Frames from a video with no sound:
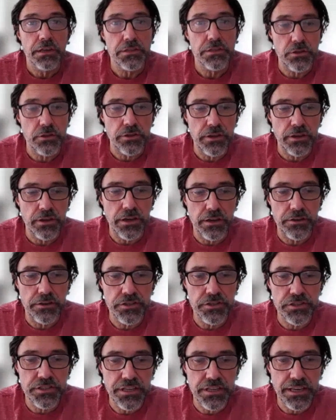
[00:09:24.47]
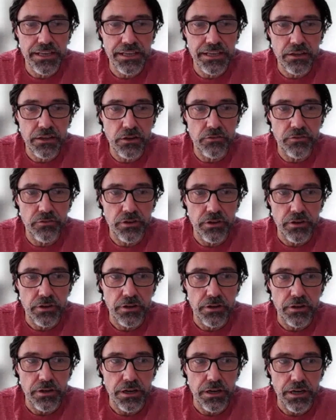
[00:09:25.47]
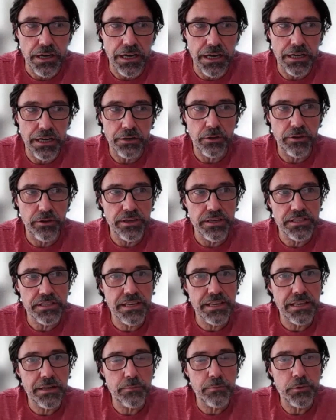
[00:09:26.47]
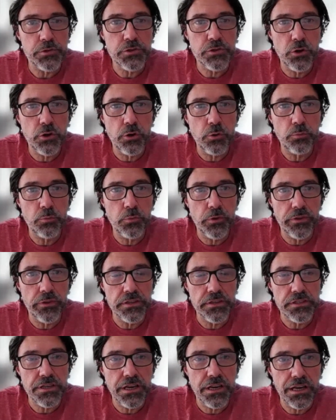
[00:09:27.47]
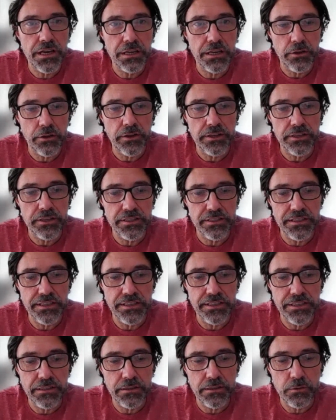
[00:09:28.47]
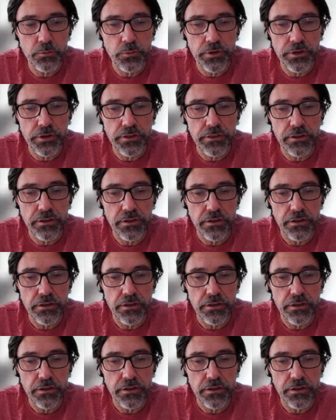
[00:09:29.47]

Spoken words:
So the understanding of how do these animals cope with this, how do they deal with